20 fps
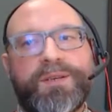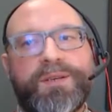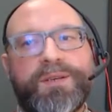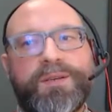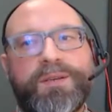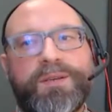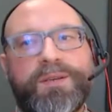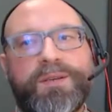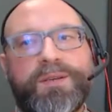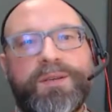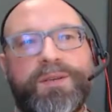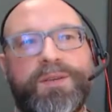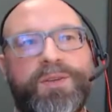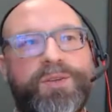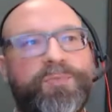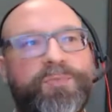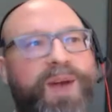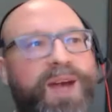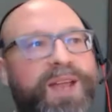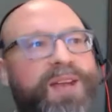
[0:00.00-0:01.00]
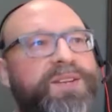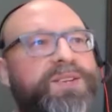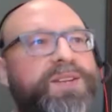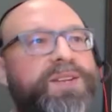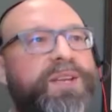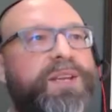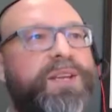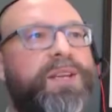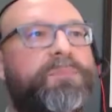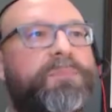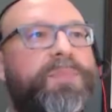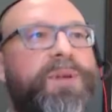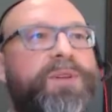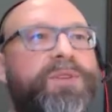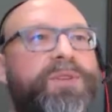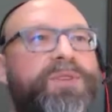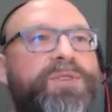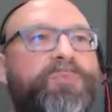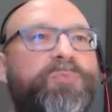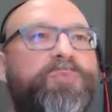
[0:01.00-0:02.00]
humanity builds
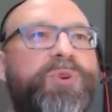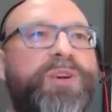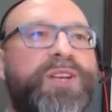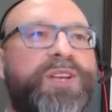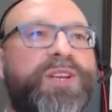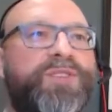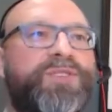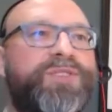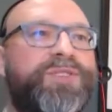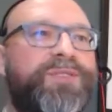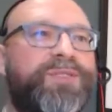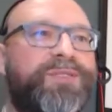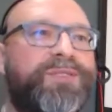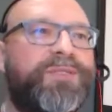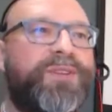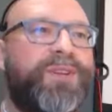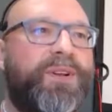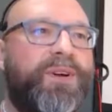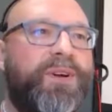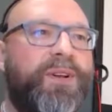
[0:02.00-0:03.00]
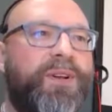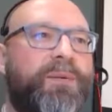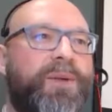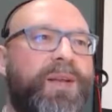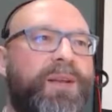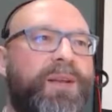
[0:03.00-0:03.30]
a bridge. You know what I mean?